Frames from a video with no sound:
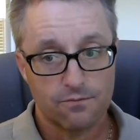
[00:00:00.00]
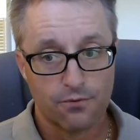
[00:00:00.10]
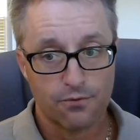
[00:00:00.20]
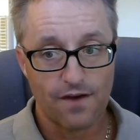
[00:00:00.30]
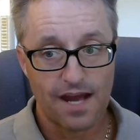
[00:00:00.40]

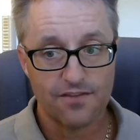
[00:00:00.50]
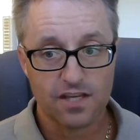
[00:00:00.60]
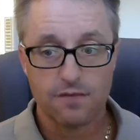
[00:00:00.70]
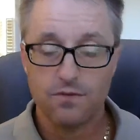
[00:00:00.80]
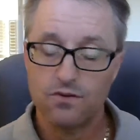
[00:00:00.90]
provide the
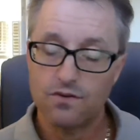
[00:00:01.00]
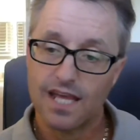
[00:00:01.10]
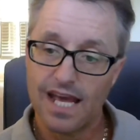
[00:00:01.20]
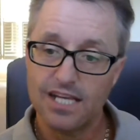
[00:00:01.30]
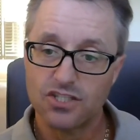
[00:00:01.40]

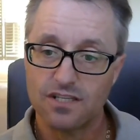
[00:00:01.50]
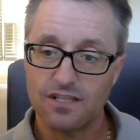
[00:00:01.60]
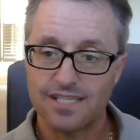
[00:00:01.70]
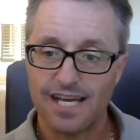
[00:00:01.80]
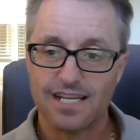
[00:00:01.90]

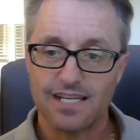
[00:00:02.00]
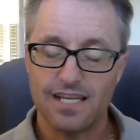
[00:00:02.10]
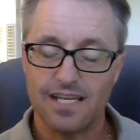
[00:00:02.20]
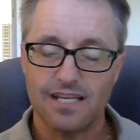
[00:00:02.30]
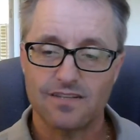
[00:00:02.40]
communication
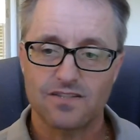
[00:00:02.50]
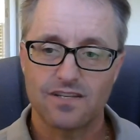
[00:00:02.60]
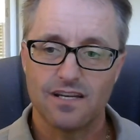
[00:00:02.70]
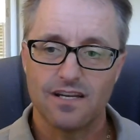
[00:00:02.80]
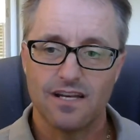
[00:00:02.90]
techniques
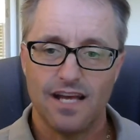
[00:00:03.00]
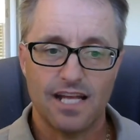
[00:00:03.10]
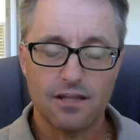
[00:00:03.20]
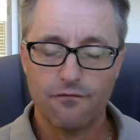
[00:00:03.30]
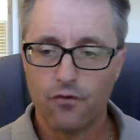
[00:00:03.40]

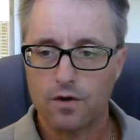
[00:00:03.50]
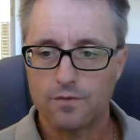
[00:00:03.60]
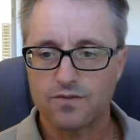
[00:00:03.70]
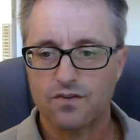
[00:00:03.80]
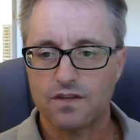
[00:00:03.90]
and the
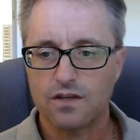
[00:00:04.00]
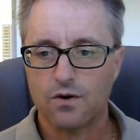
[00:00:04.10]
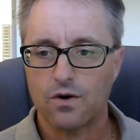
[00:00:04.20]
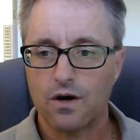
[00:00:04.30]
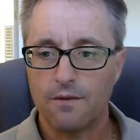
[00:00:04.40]
forms so the
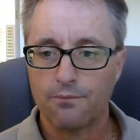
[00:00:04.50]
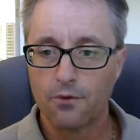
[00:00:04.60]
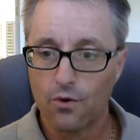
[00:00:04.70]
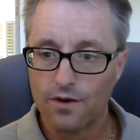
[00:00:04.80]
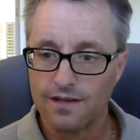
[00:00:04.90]

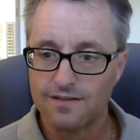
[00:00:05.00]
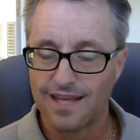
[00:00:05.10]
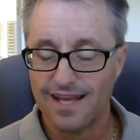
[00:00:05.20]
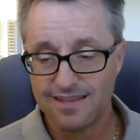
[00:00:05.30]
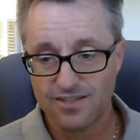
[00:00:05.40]
employees
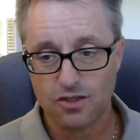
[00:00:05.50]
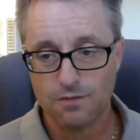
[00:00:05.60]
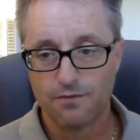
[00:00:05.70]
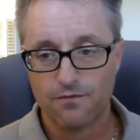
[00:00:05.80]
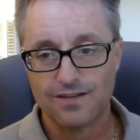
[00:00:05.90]
and the
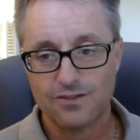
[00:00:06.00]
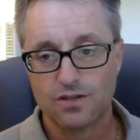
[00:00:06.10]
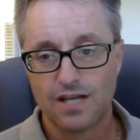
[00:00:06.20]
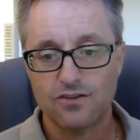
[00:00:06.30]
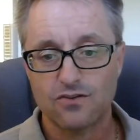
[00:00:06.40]

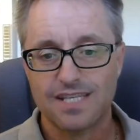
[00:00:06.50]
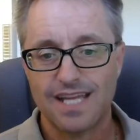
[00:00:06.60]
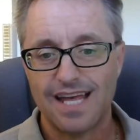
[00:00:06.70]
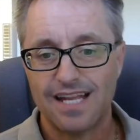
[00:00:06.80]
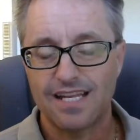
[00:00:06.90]
supervisors
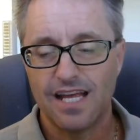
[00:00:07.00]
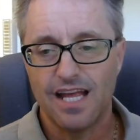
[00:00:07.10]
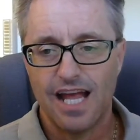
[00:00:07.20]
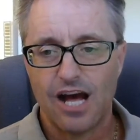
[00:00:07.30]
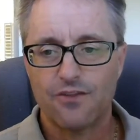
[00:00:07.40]
understand
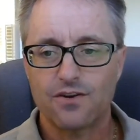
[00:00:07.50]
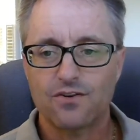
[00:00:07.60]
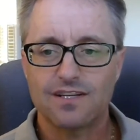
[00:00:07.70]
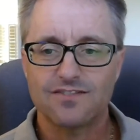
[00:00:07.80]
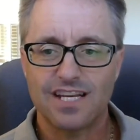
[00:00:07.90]
how the
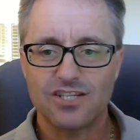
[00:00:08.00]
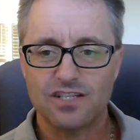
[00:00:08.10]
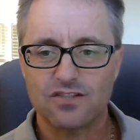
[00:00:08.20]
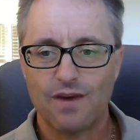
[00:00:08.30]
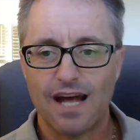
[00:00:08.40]

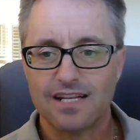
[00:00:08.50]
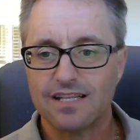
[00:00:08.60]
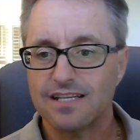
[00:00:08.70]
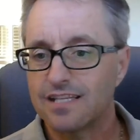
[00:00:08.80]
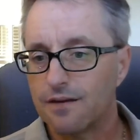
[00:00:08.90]
organization is
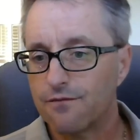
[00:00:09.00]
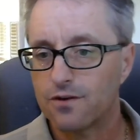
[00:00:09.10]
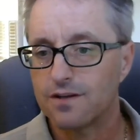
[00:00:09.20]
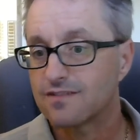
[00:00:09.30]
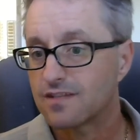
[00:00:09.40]
radically
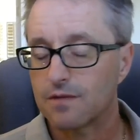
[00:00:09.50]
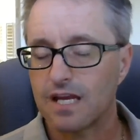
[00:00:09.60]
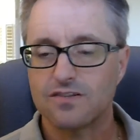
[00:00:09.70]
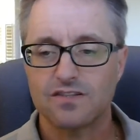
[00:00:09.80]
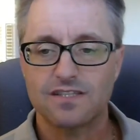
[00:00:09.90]
different in some
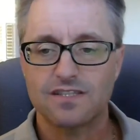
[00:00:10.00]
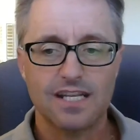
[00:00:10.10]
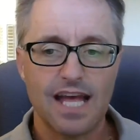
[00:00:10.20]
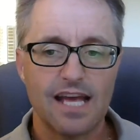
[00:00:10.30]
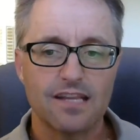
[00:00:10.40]
cases
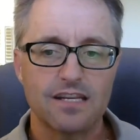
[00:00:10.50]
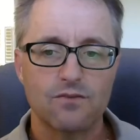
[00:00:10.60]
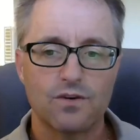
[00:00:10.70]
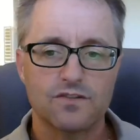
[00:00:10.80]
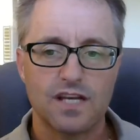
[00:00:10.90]
today than it
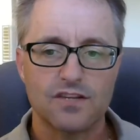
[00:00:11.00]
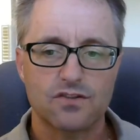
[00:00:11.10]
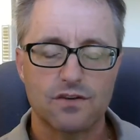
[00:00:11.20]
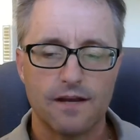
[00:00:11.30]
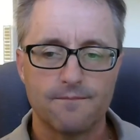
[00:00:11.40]
was
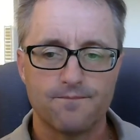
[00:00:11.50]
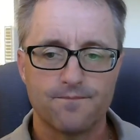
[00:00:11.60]
yesterday.